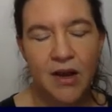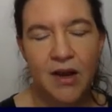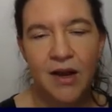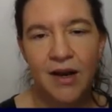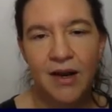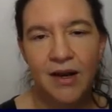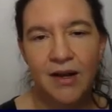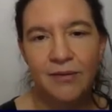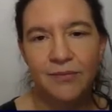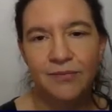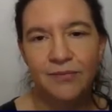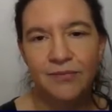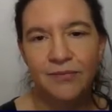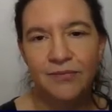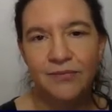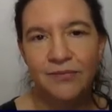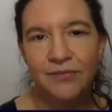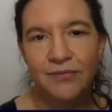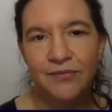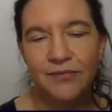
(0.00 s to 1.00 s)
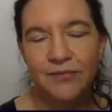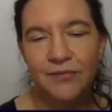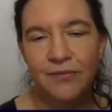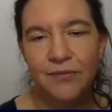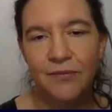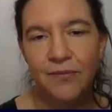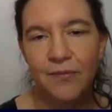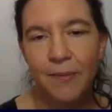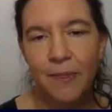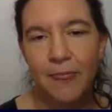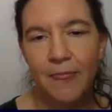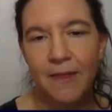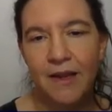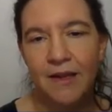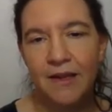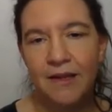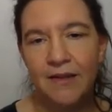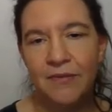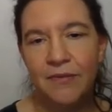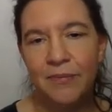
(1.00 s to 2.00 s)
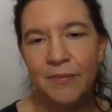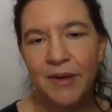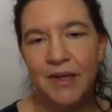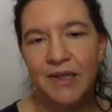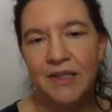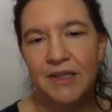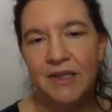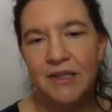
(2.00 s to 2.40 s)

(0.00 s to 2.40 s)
But